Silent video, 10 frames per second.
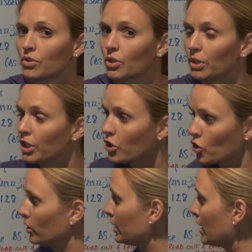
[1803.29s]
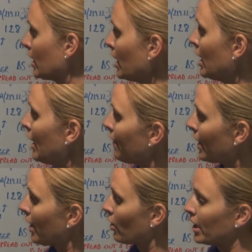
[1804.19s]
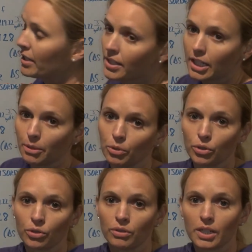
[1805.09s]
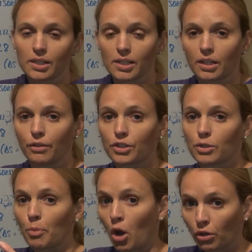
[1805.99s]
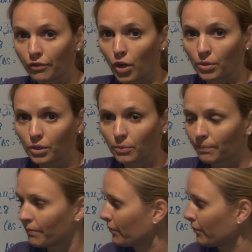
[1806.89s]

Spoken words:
So initially, the air inside the balloon is in a smaller volume.